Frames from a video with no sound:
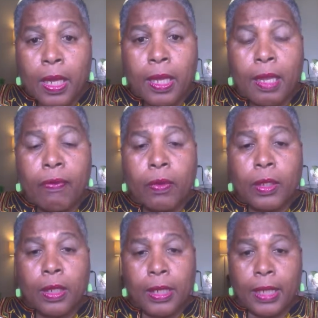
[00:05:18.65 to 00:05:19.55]
Even
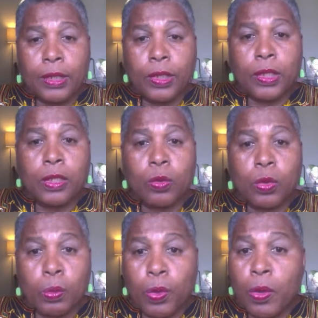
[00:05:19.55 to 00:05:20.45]
the day Jesus was
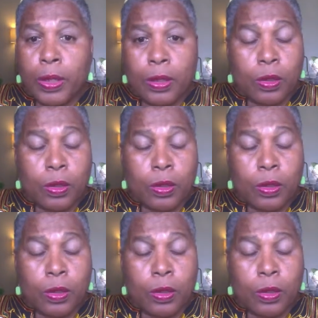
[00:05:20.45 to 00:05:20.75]
born,